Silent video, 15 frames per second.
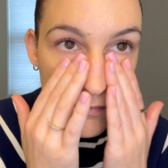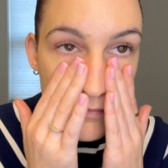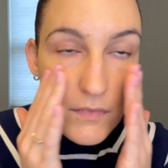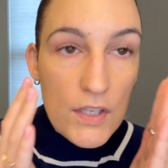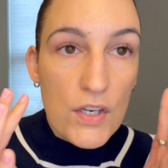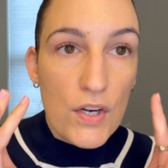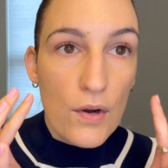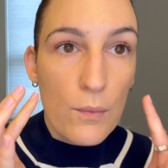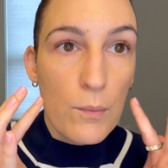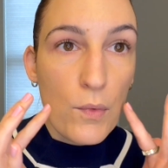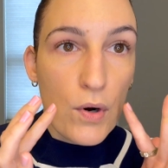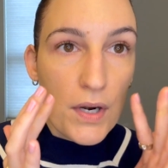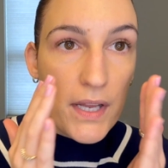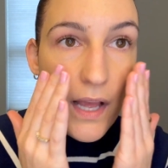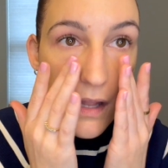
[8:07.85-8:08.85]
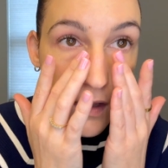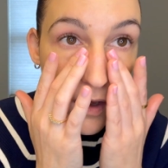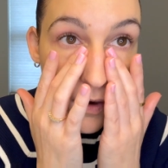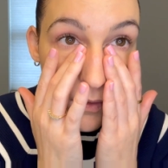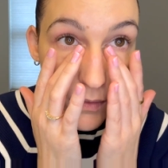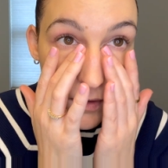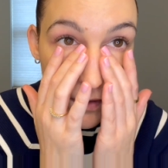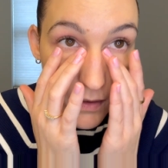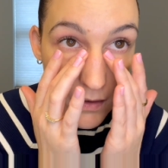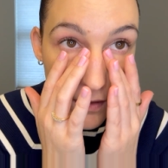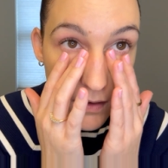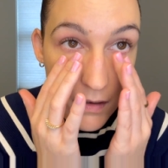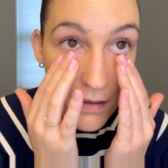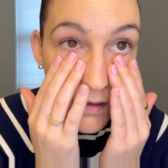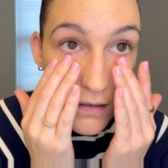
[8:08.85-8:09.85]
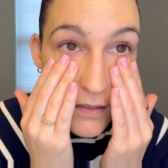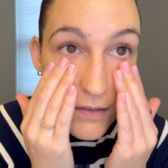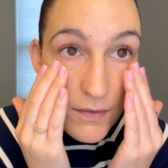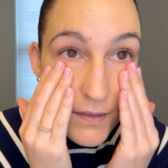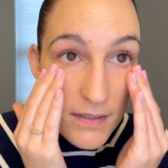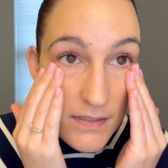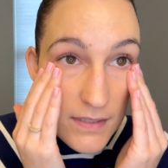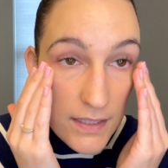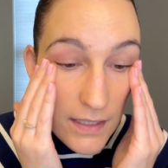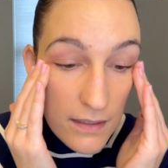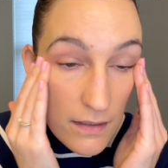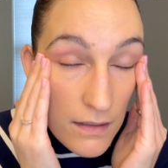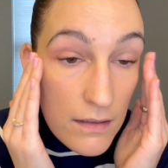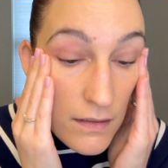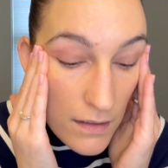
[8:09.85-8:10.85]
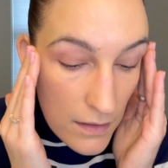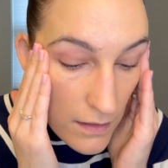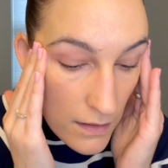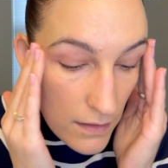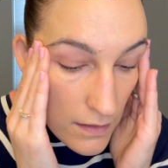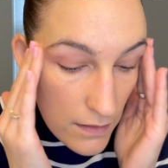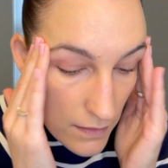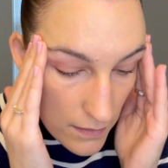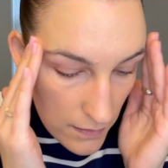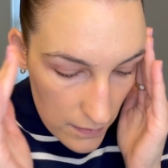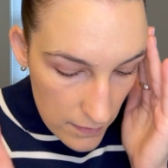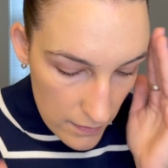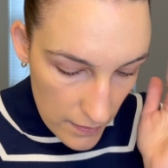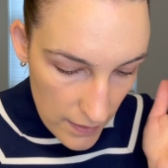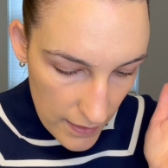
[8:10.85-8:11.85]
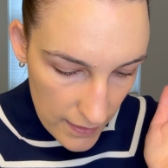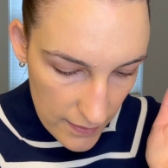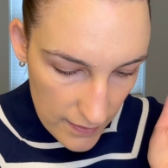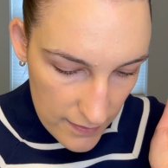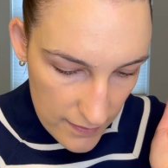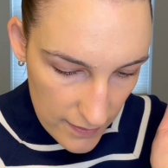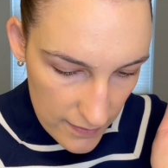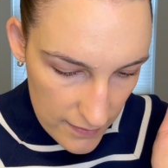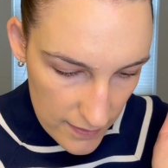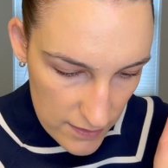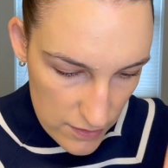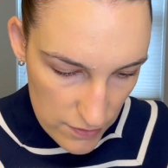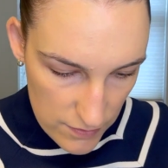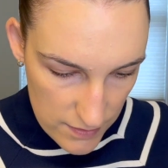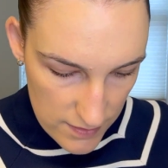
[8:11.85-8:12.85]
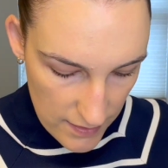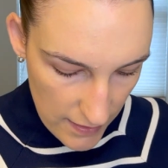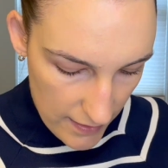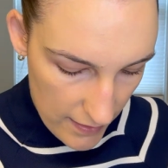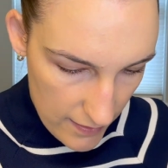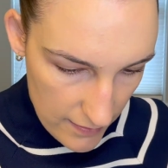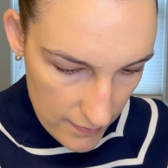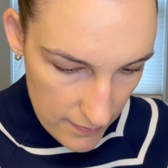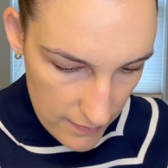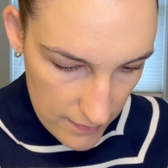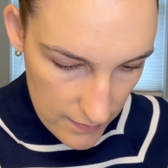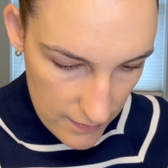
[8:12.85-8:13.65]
you know, more yellow, you can see. And I think they do say